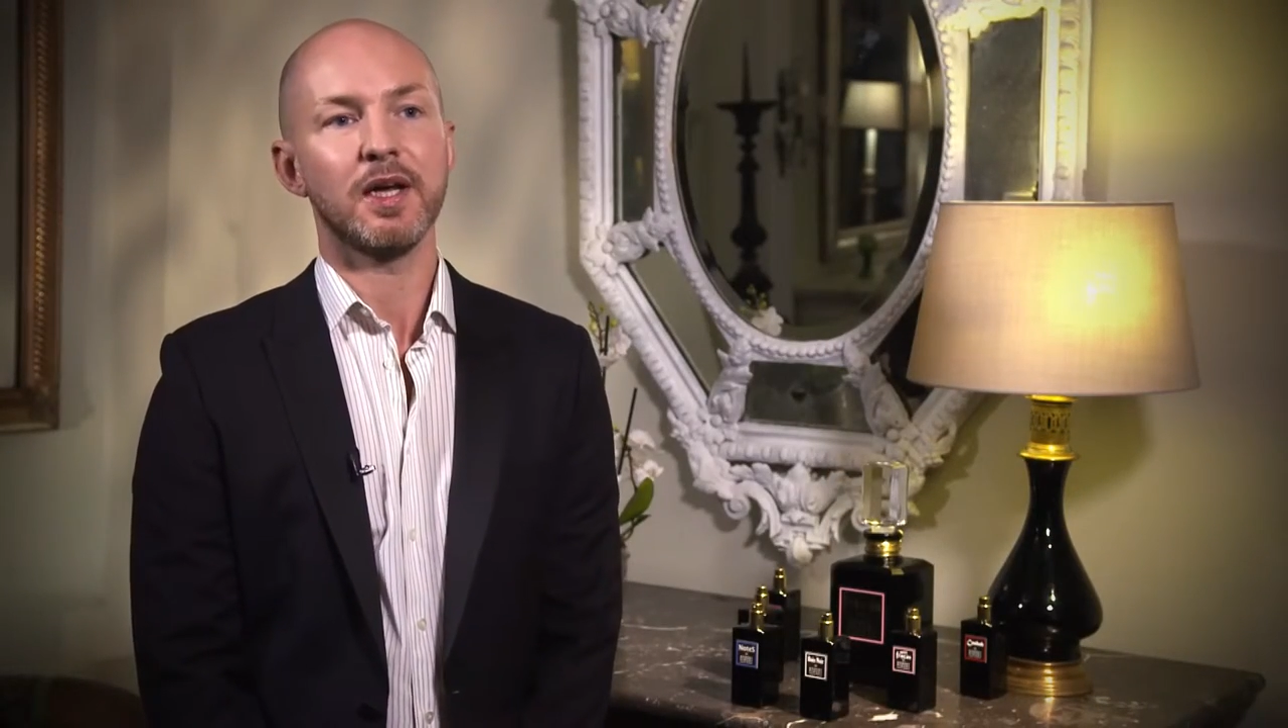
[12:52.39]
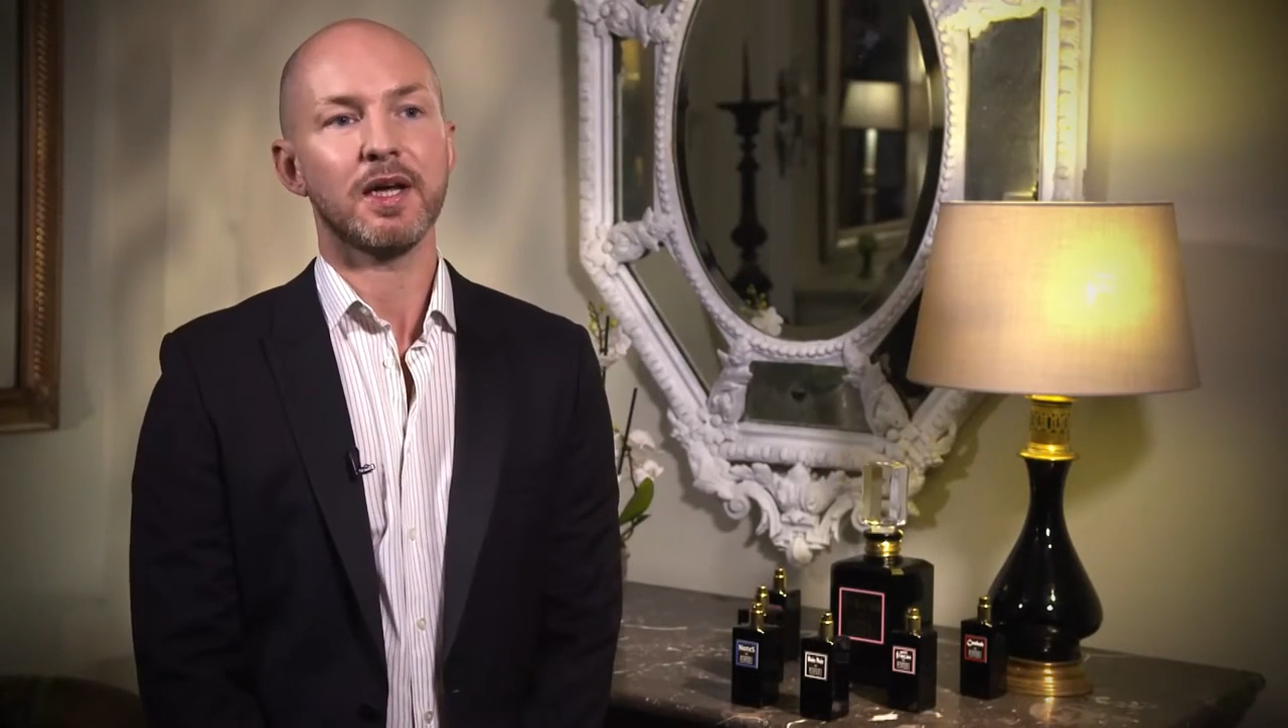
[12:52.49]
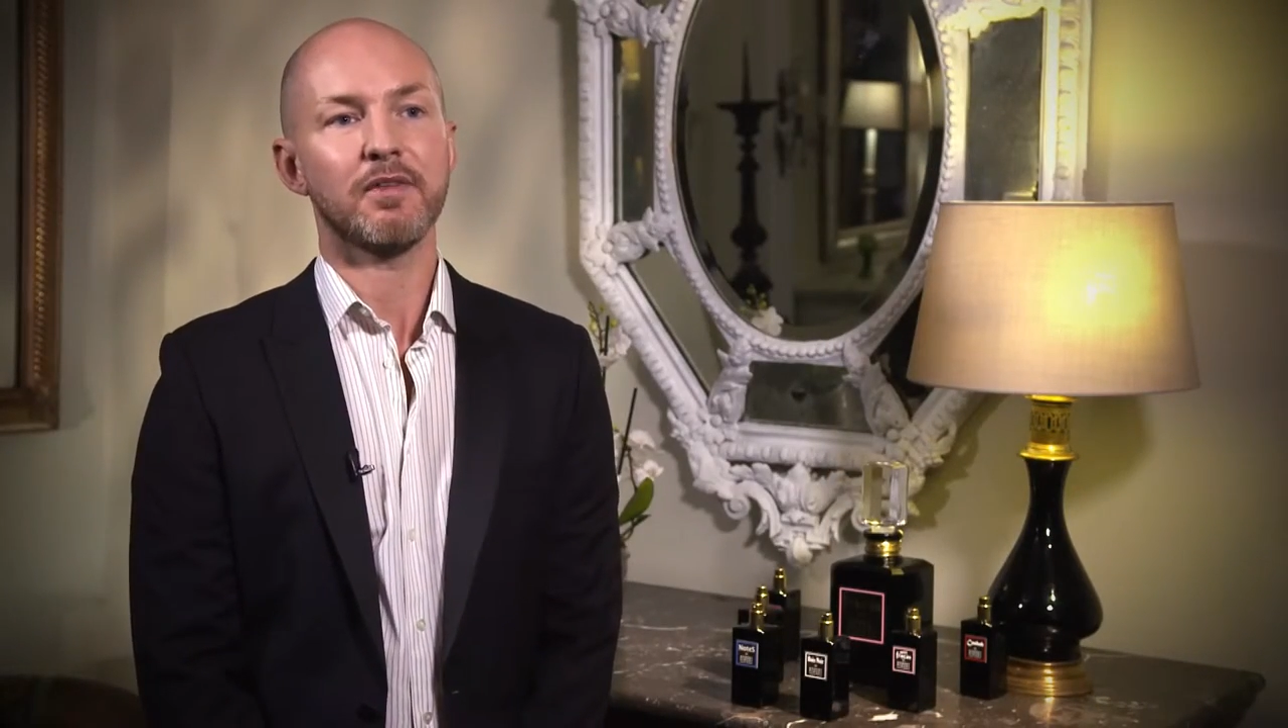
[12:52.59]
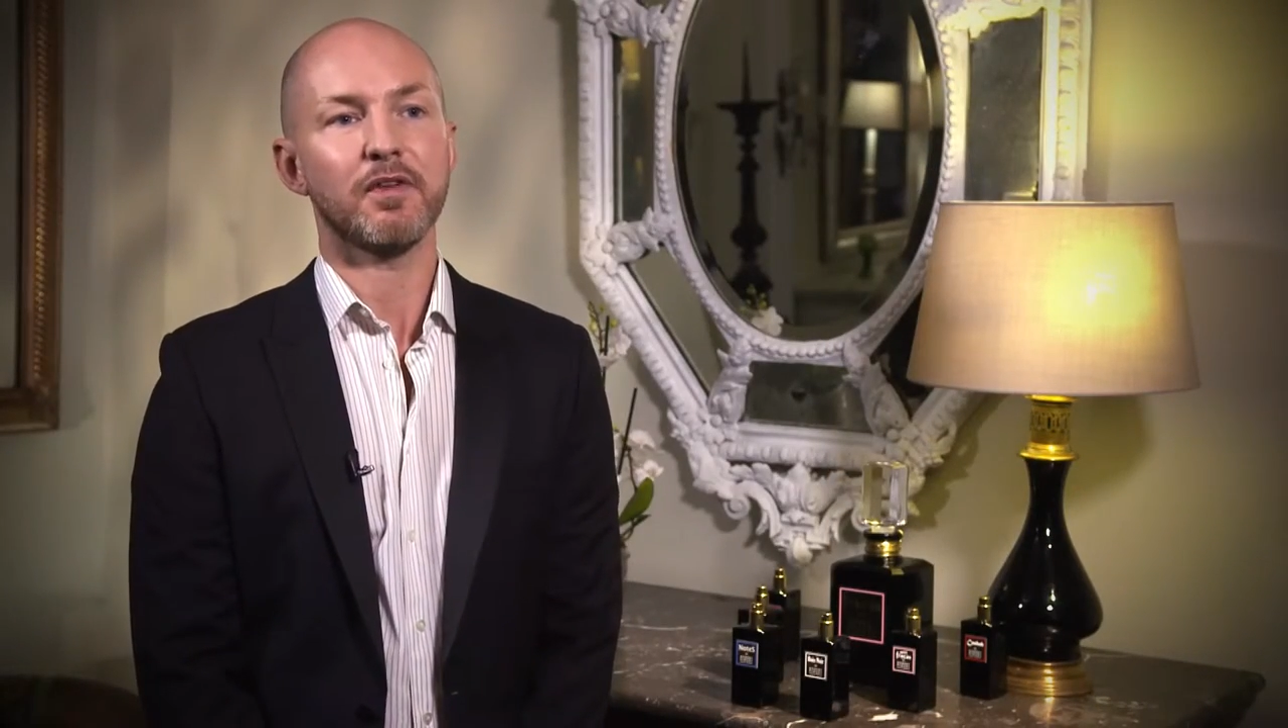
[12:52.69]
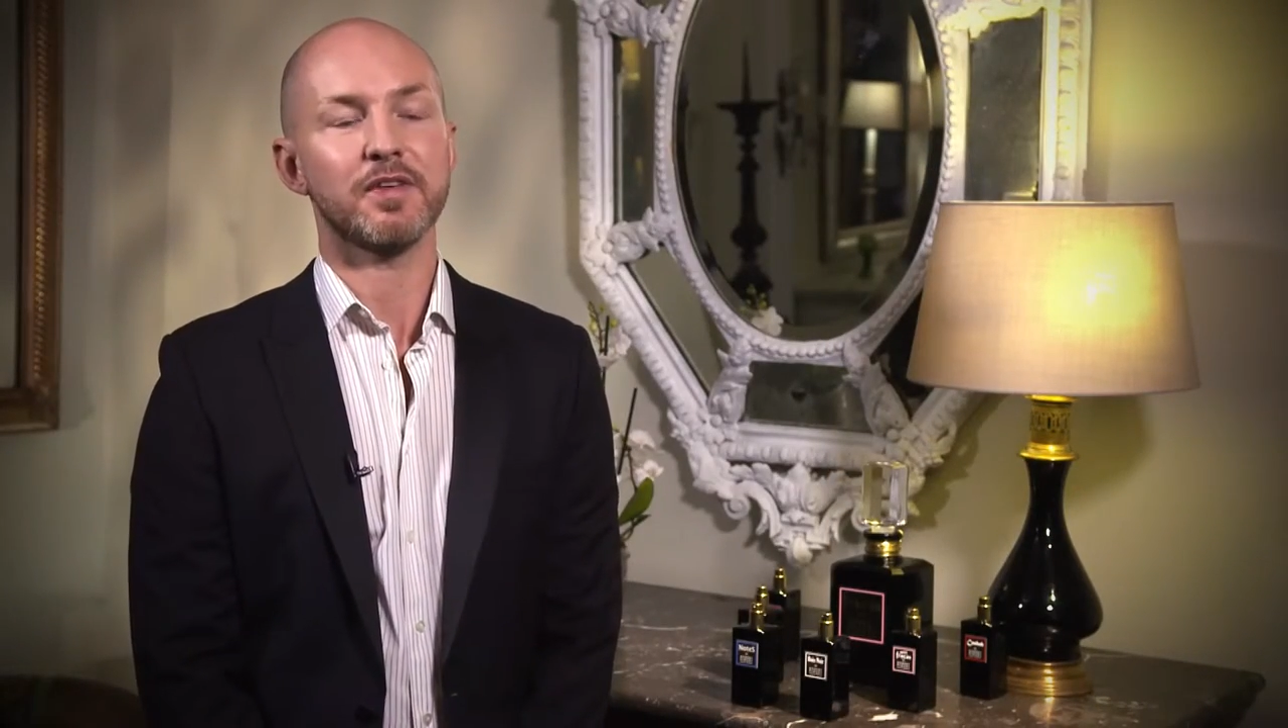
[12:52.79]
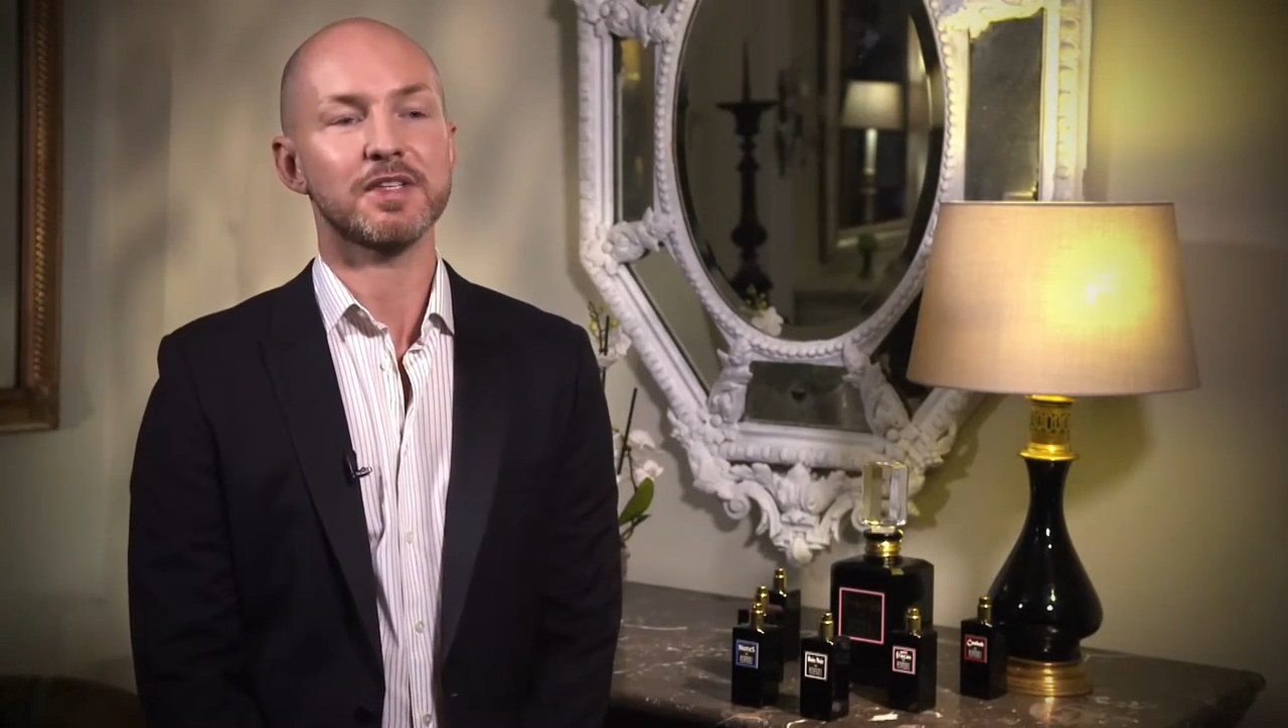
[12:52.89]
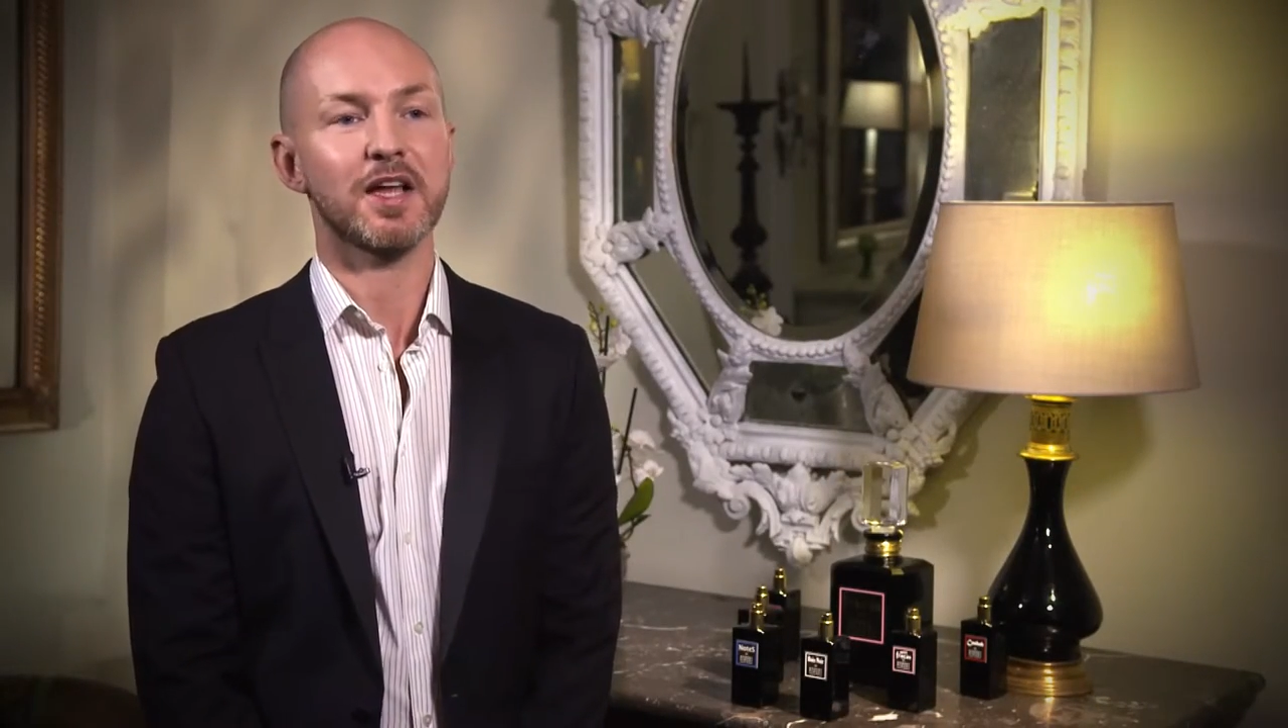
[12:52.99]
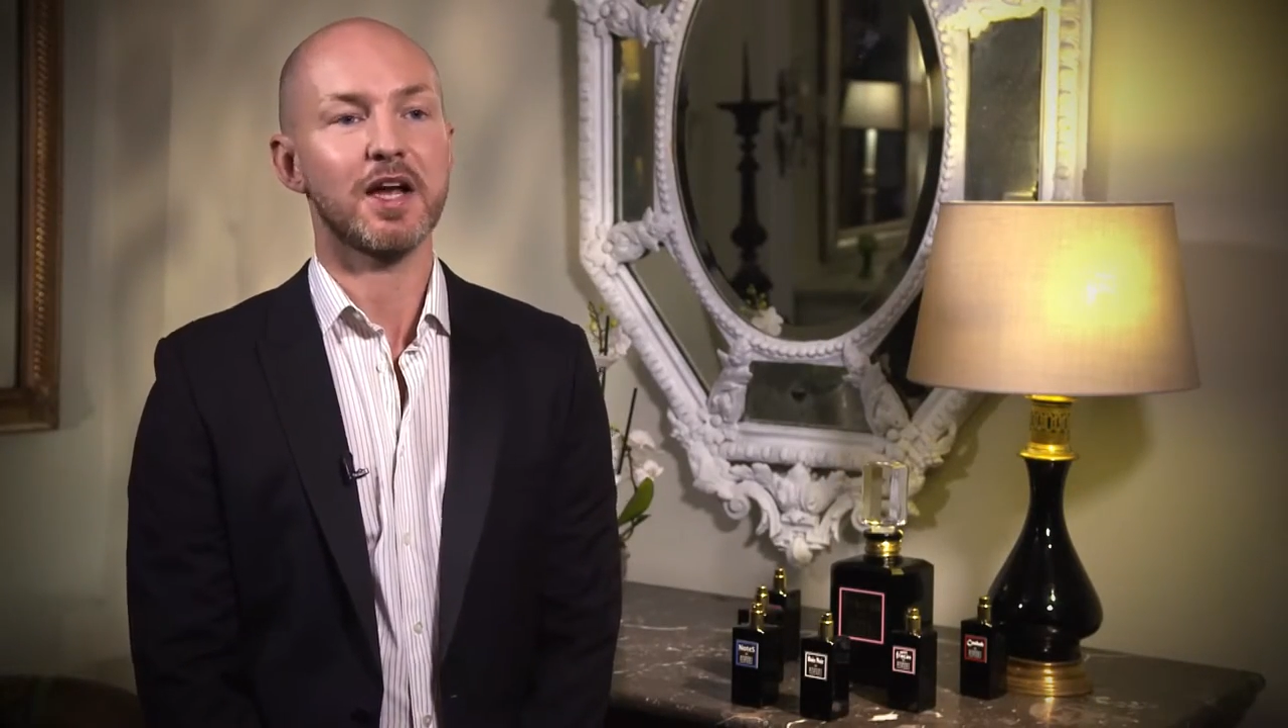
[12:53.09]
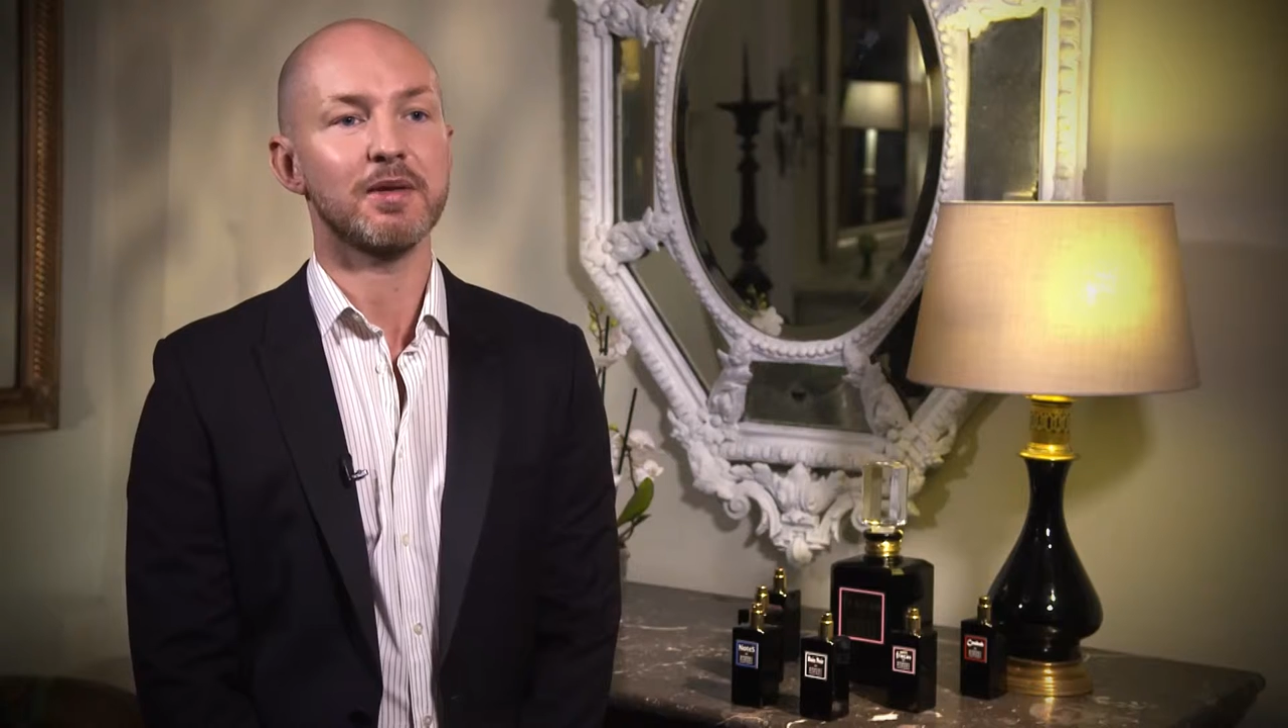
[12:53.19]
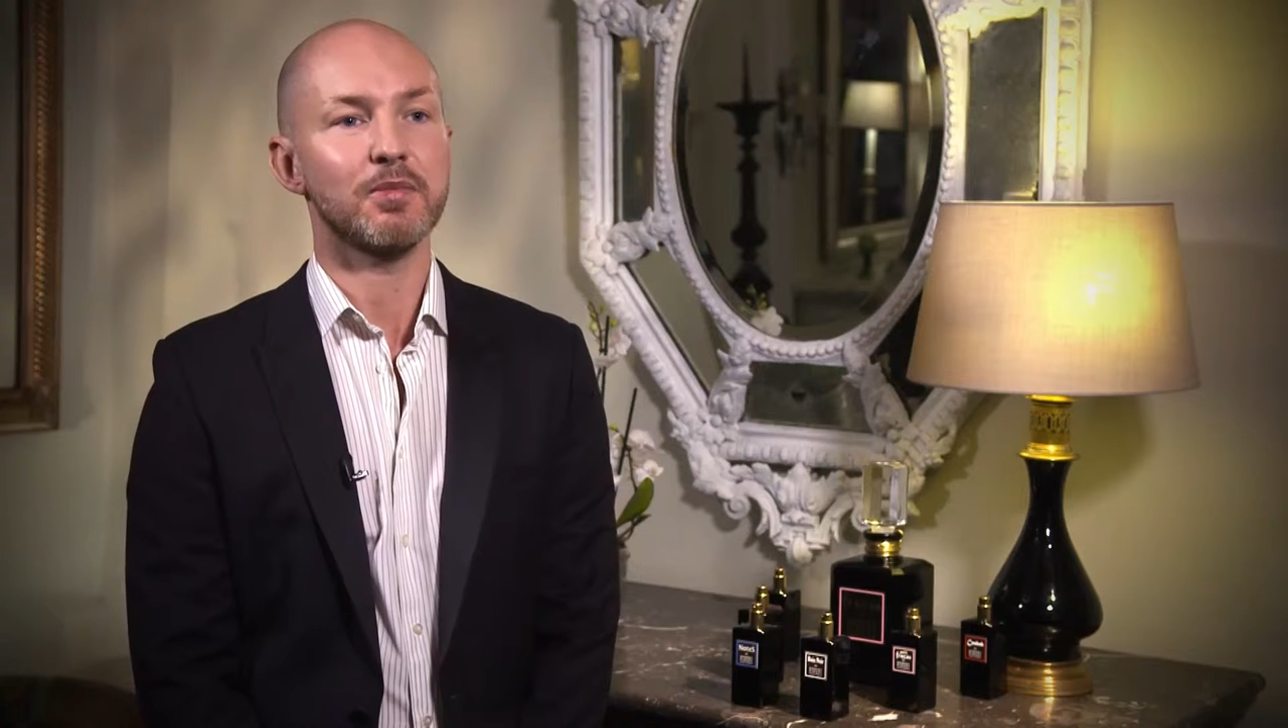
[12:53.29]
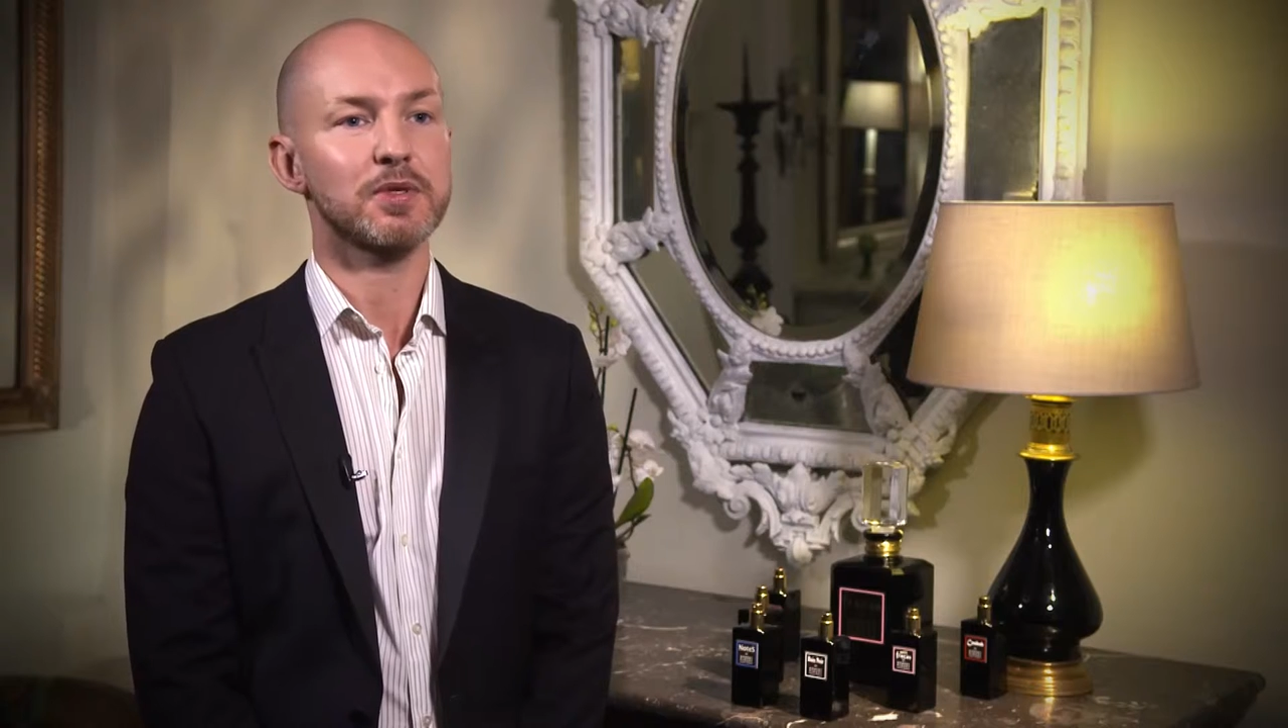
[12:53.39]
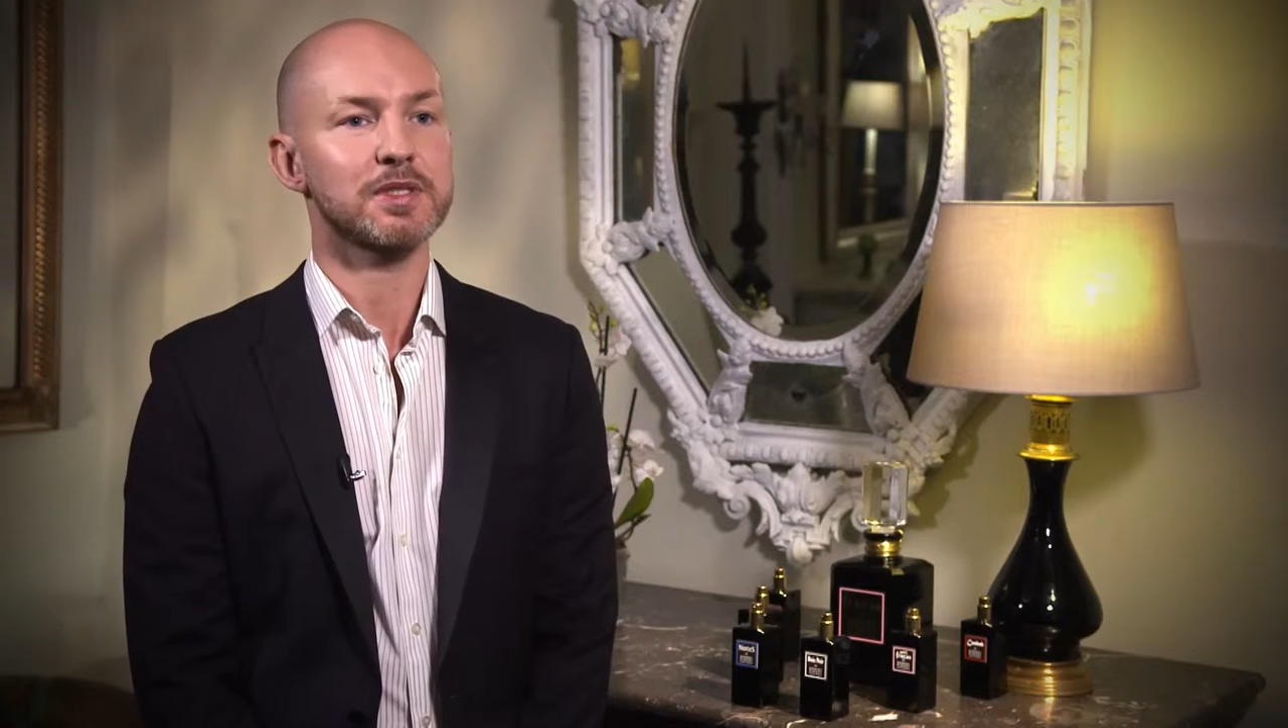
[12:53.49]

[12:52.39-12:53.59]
give off a slightly more